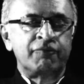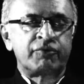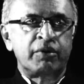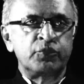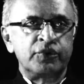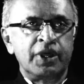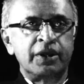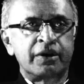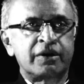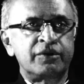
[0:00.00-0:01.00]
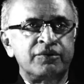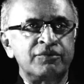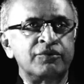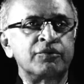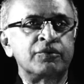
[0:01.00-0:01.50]
from Munnar
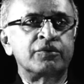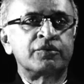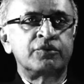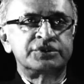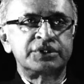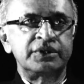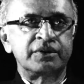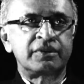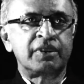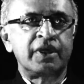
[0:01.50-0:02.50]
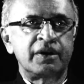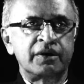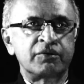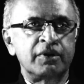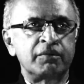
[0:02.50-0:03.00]
to Cochin,
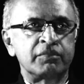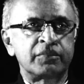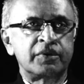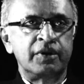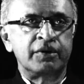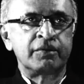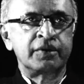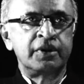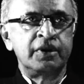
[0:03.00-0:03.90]
Ernakulam, you know.